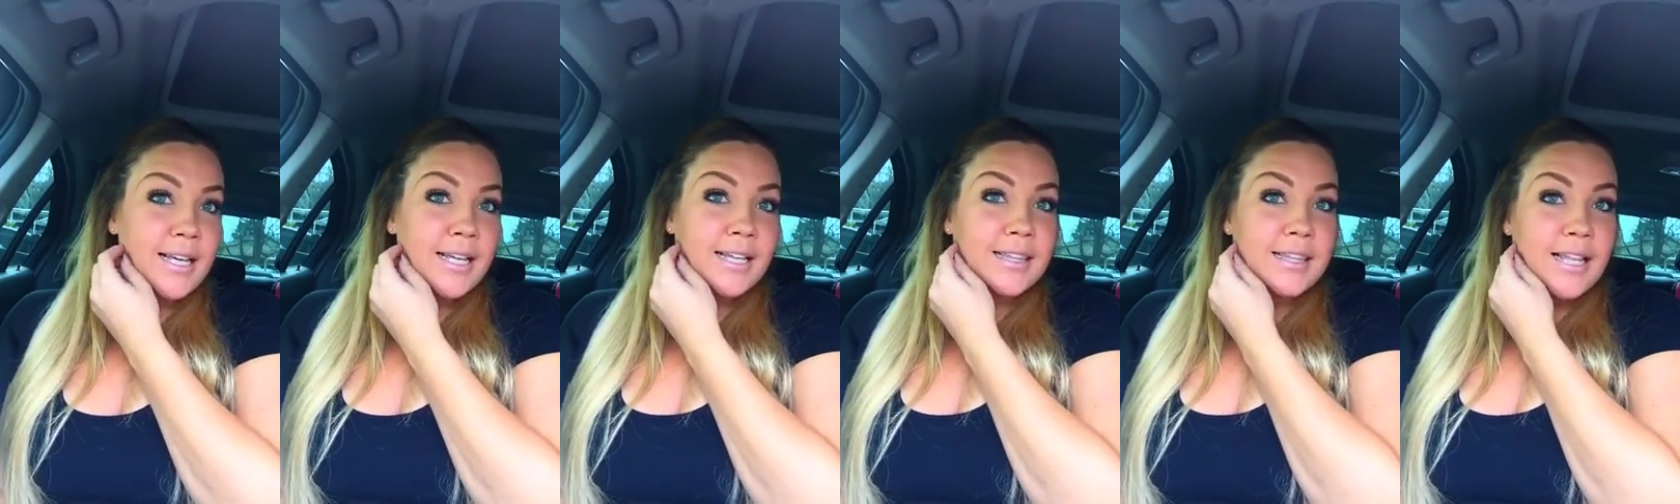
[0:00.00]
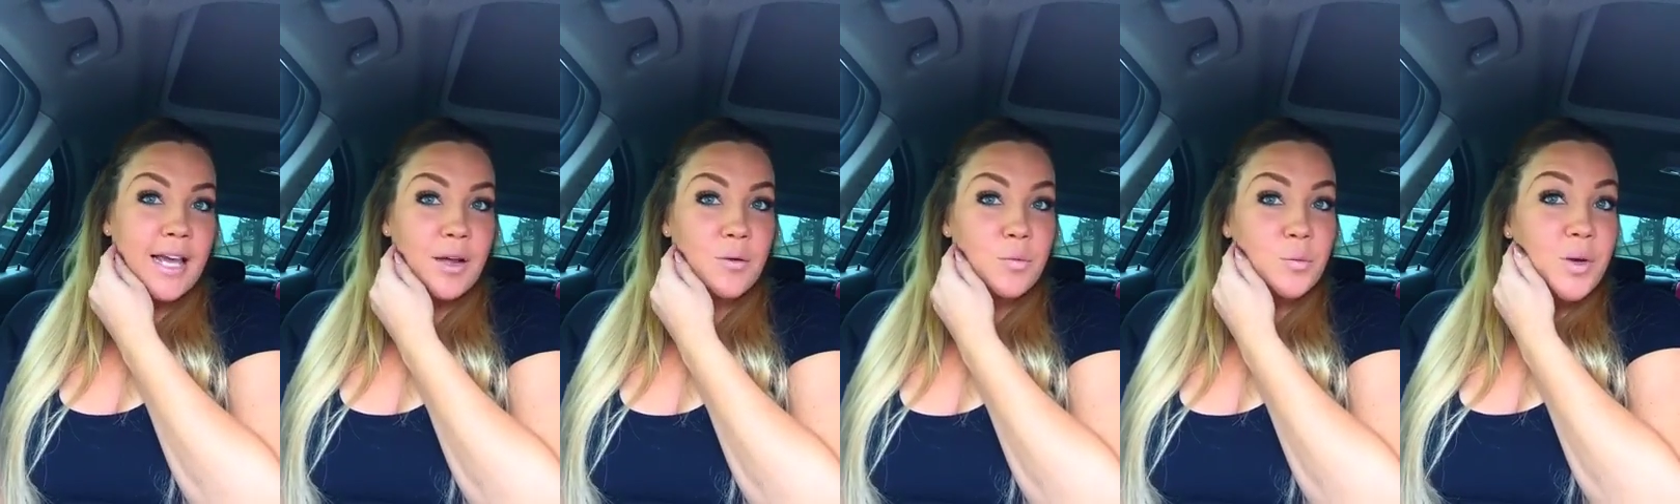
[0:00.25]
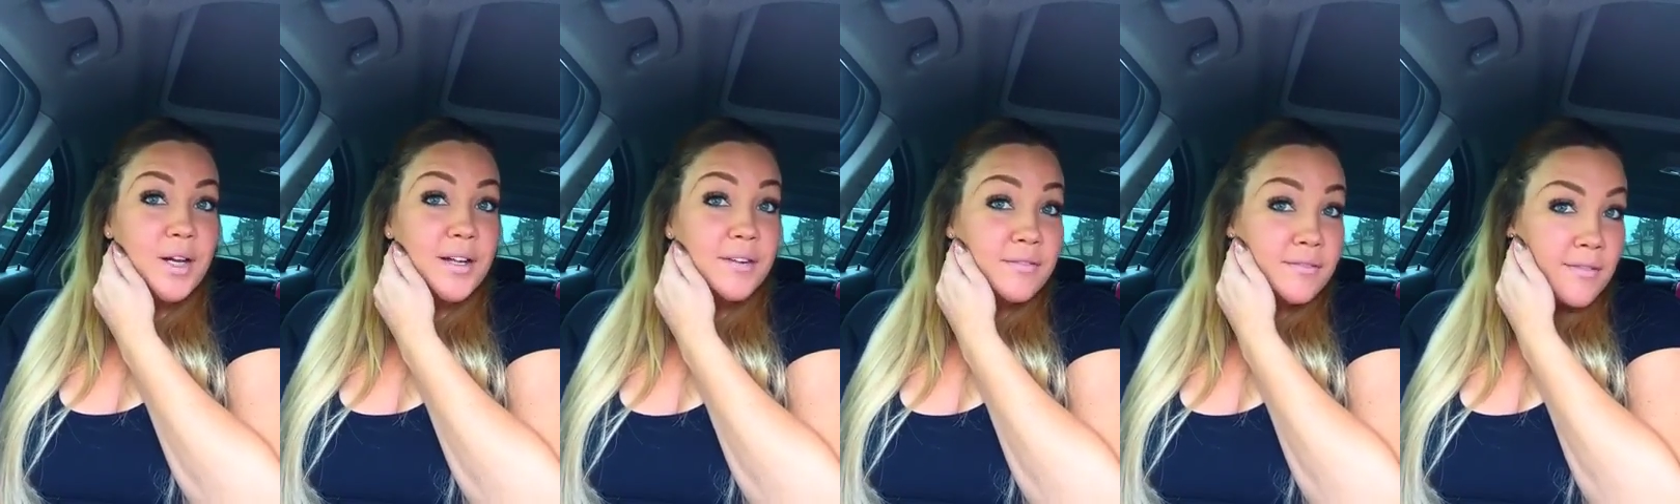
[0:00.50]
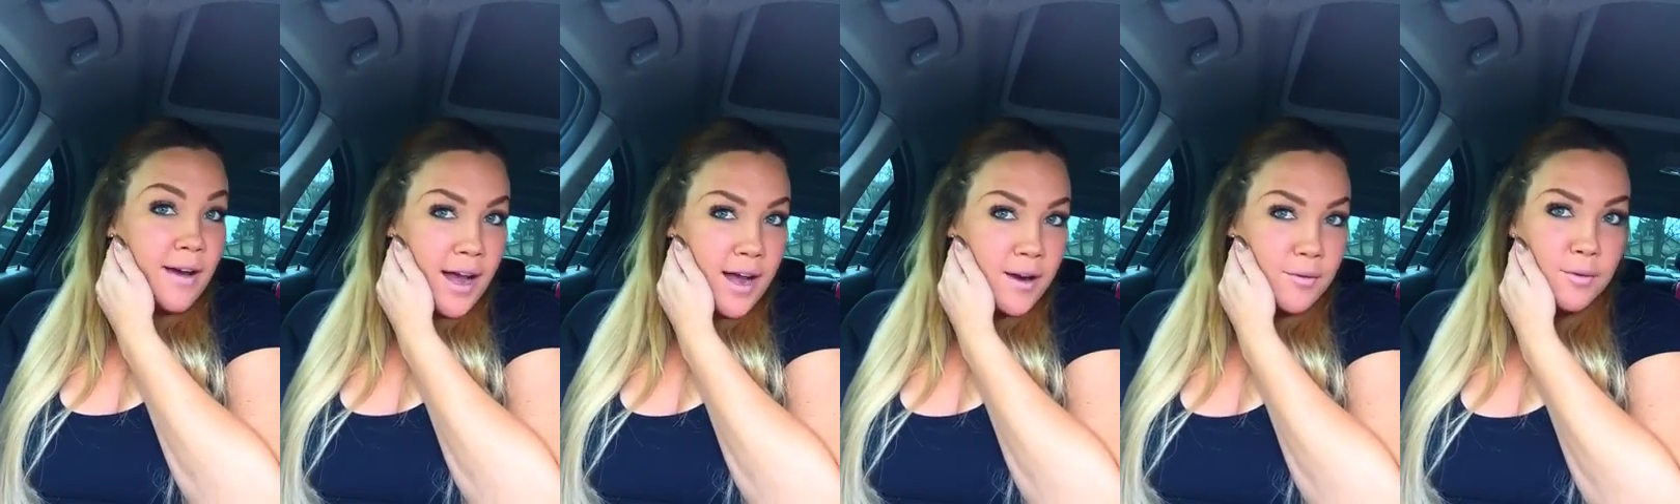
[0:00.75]
that went
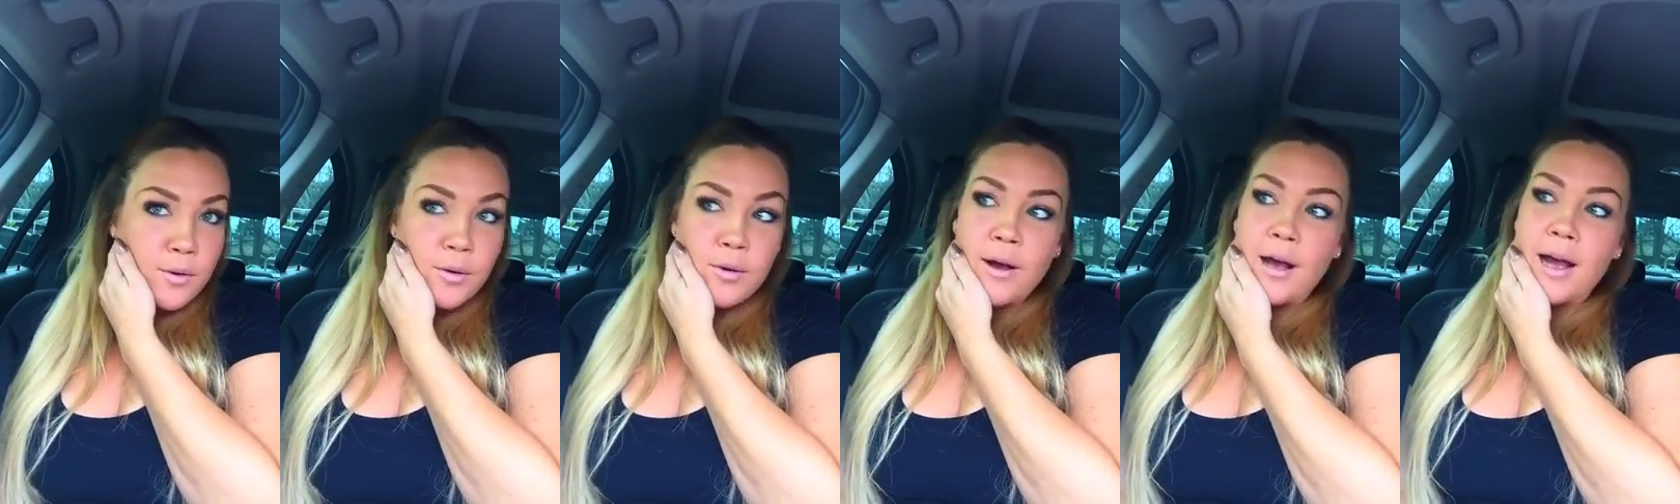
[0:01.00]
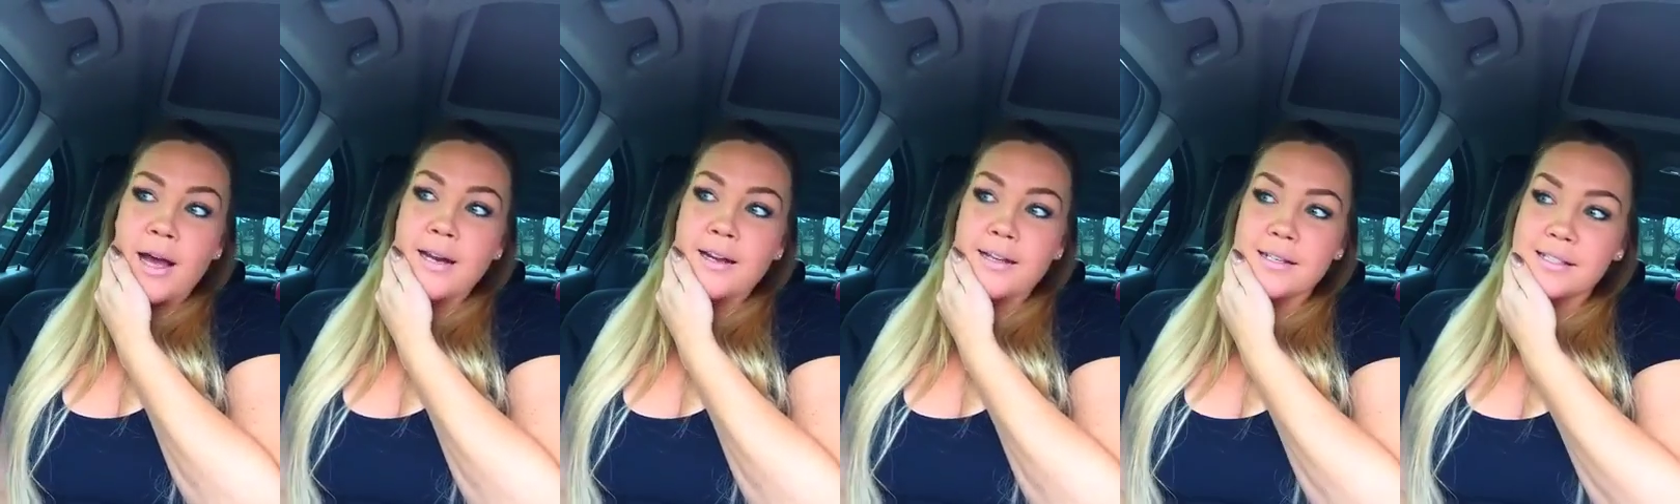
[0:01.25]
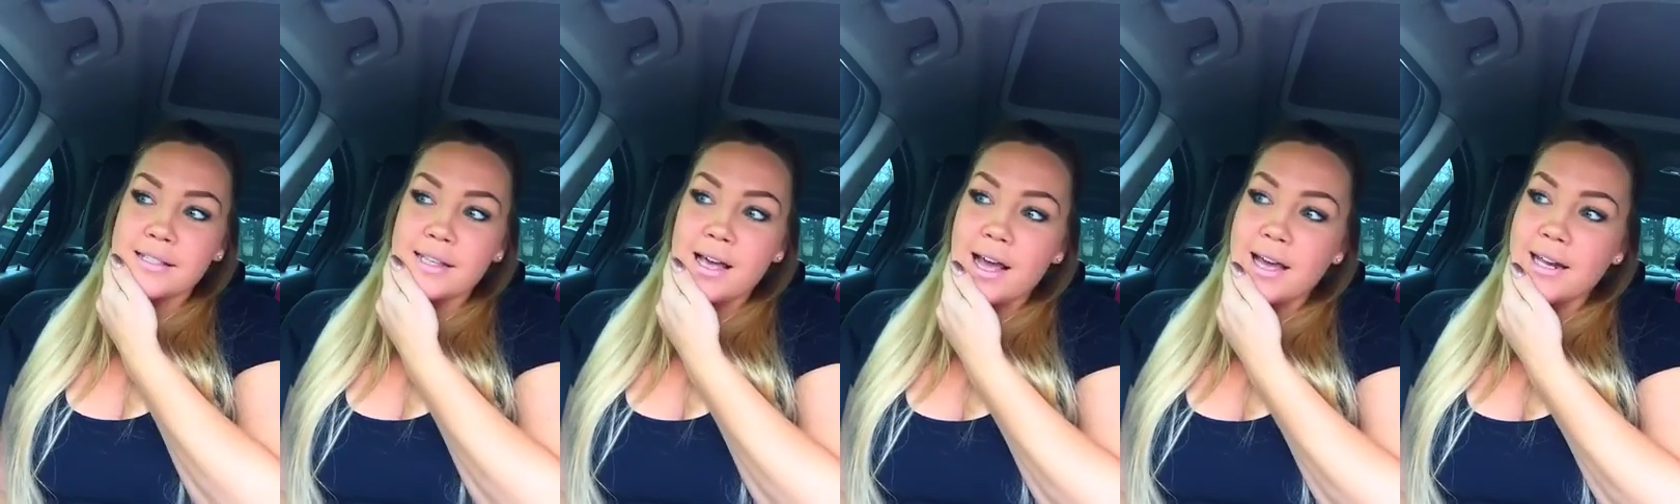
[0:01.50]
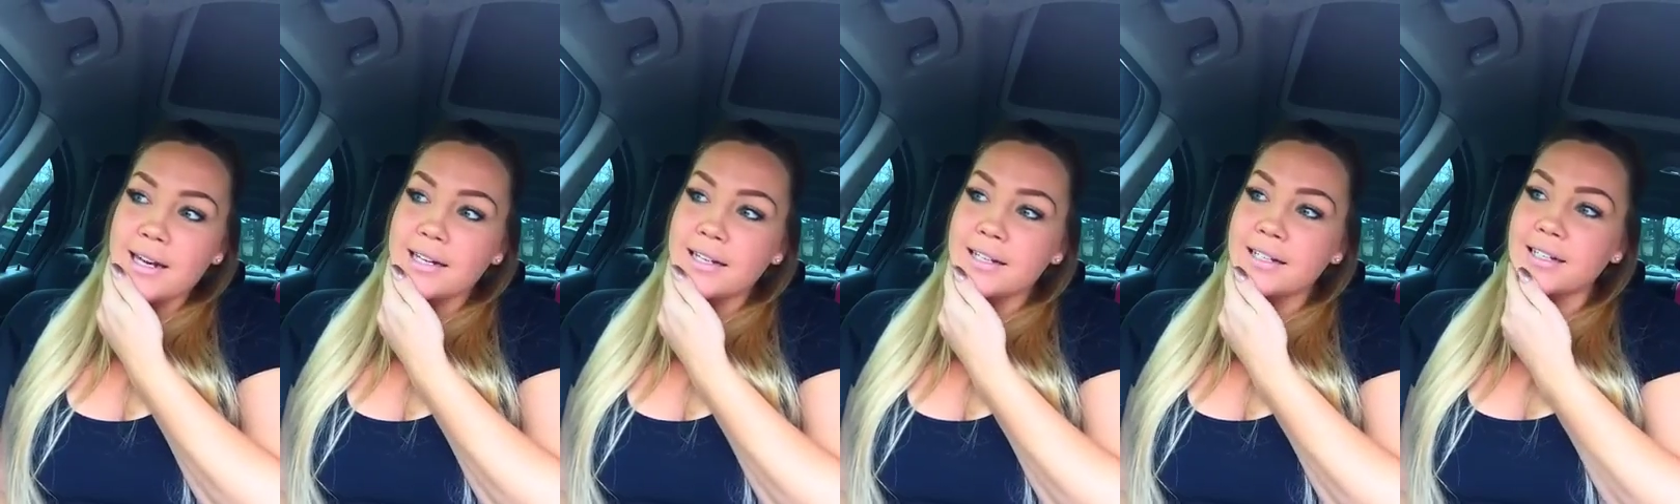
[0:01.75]
viral, I
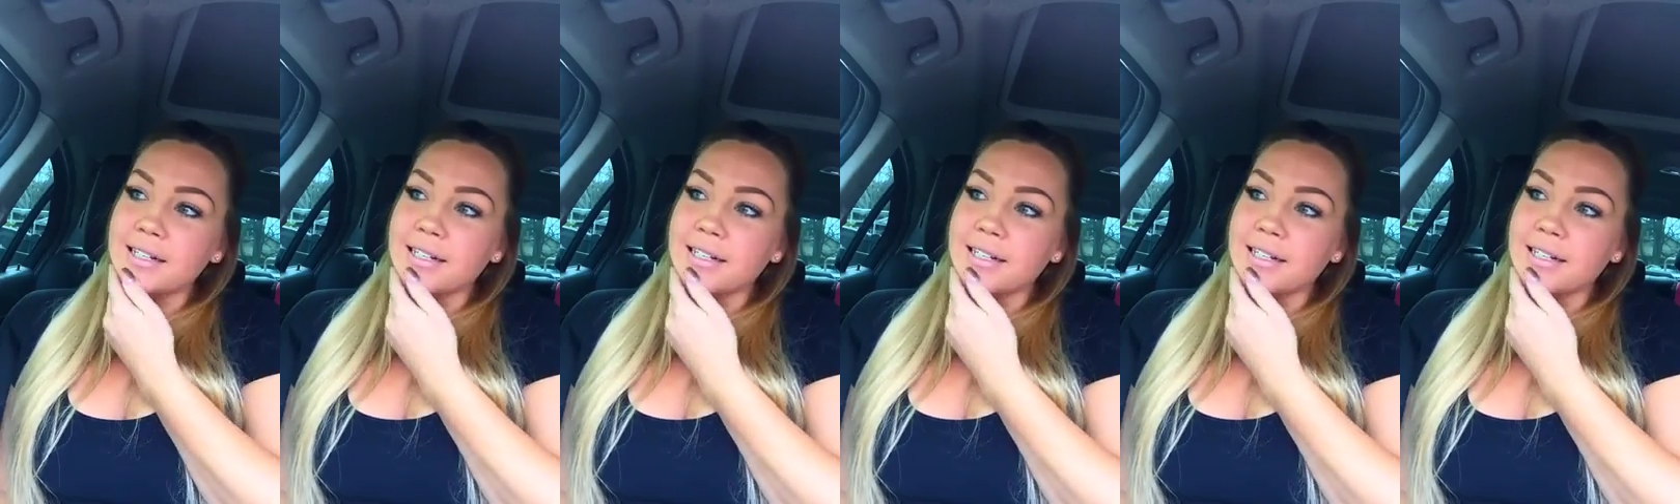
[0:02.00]
decided,